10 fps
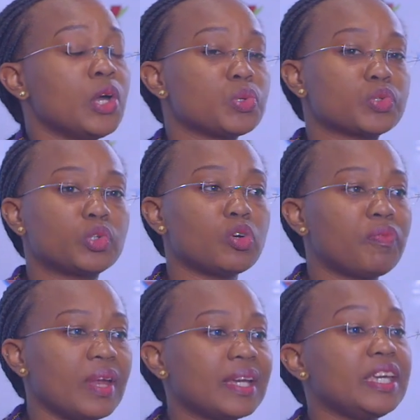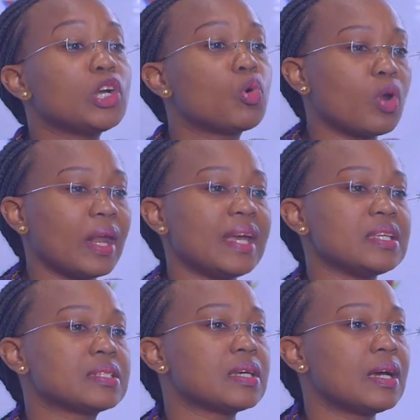to sort of like
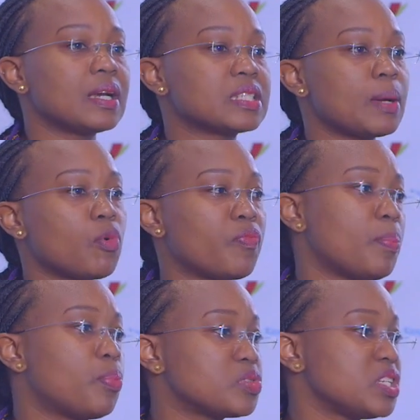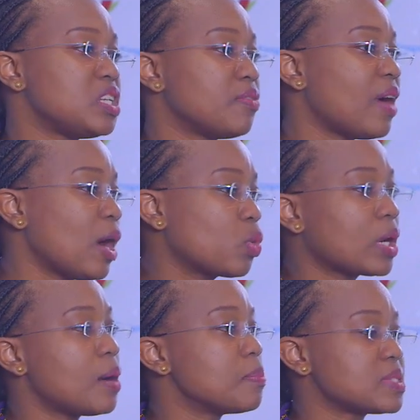equalize some of the positive
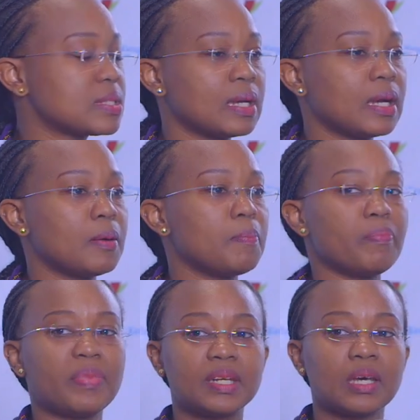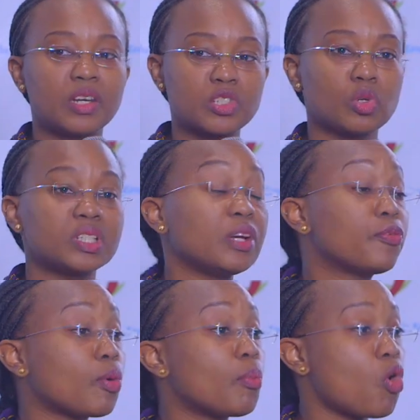outcomes that are resulting
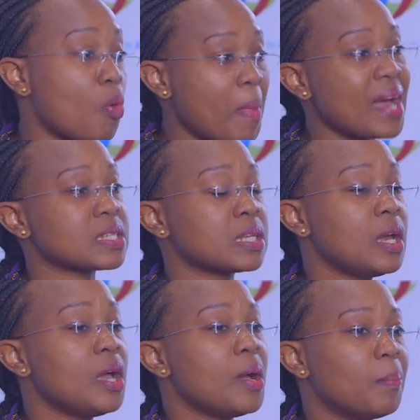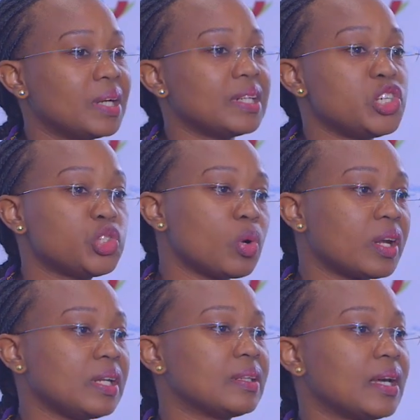from commerce, but
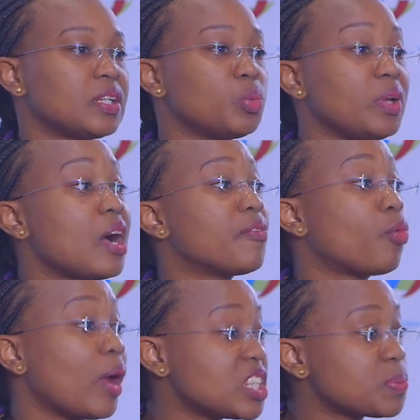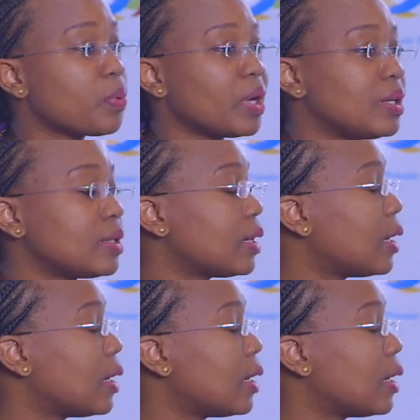ensuring that we have widespread